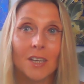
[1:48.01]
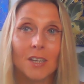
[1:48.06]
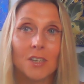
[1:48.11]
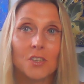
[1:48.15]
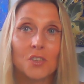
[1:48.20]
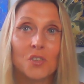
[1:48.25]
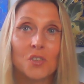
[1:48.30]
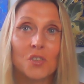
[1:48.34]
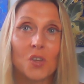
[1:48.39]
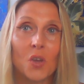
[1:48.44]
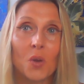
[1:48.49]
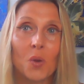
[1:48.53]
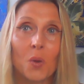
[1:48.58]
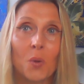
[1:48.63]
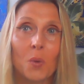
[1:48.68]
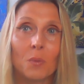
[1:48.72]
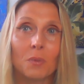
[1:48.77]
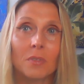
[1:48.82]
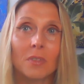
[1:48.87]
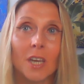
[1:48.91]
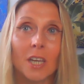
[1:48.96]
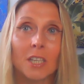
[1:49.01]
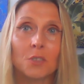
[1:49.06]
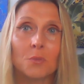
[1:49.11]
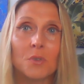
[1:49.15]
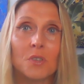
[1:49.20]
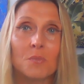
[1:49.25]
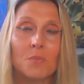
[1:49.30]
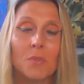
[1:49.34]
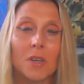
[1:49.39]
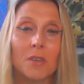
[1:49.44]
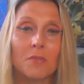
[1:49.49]
So that
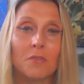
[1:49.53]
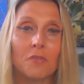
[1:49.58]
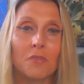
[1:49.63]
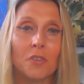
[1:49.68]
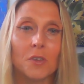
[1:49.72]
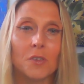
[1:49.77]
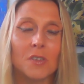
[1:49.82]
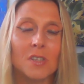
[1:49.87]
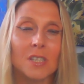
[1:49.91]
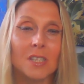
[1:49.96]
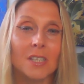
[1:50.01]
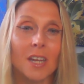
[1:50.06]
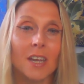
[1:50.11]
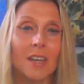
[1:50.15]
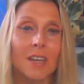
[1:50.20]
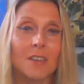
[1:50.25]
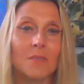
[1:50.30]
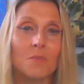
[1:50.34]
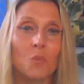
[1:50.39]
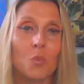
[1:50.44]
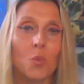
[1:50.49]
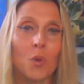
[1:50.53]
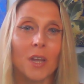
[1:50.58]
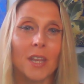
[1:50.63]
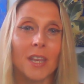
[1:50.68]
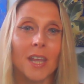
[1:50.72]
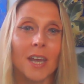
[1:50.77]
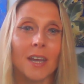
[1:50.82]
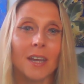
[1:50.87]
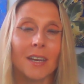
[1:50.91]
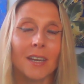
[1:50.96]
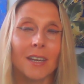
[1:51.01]
was my first time when
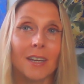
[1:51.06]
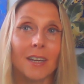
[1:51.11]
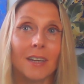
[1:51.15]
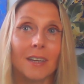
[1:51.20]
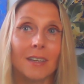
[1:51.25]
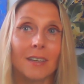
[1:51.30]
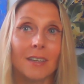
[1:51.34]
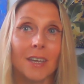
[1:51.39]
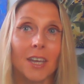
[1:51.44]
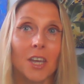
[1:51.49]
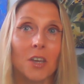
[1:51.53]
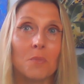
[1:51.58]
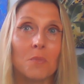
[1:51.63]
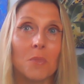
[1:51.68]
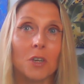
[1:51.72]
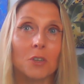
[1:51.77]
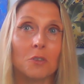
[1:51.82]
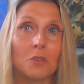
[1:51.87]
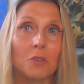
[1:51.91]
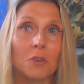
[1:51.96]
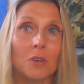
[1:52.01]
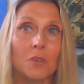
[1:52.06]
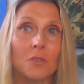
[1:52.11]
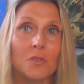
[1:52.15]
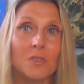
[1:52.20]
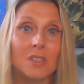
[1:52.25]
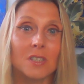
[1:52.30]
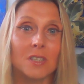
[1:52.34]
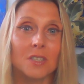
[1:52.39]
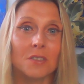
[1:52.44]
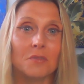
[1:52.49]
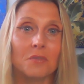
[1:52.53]
I came
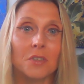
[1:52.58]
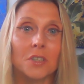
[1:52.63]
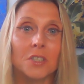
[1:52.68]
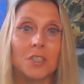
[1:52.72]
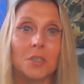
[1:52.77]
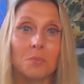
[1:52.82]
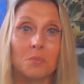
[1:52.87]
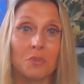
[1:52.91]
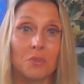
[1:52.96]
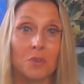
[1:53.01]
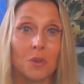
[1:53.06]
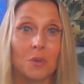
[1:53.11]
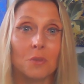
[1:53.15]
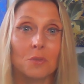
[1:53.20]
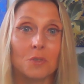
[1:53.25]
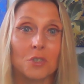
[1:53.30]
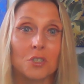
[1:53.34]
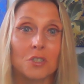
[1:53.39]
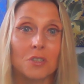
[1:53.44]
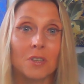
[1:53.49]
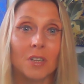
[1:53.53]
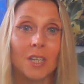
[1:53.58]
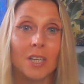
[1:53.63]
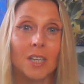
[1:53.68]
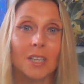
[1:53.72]
across different approach.